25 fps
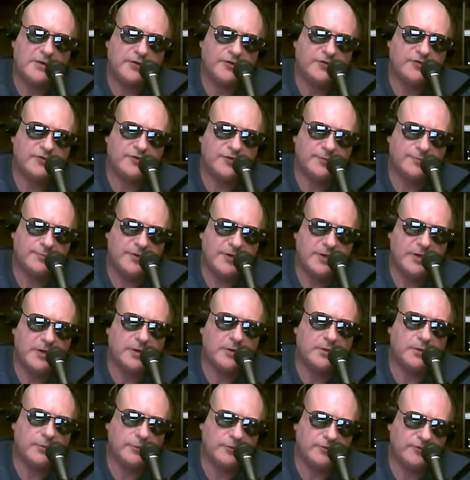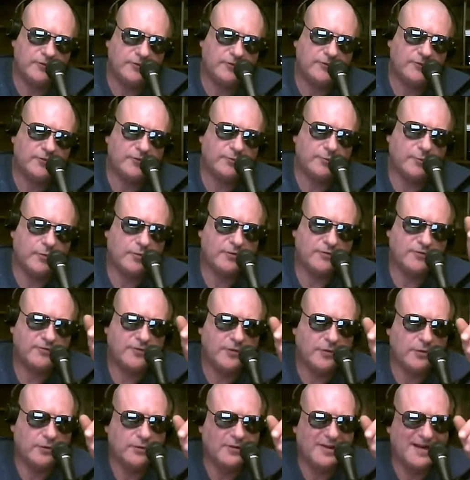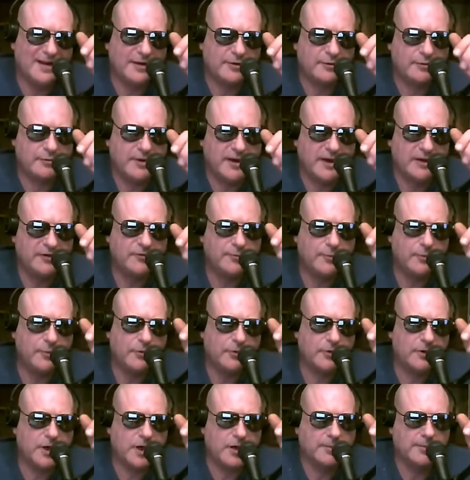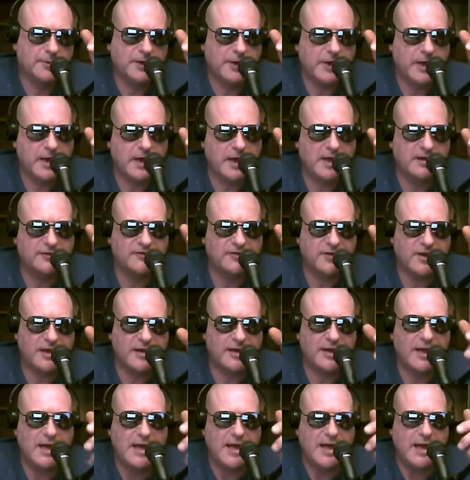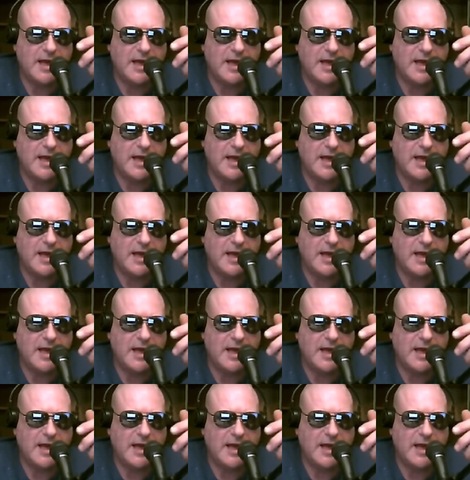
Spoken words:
shipped to you, which uses more fuel and creates more carbon dioxide,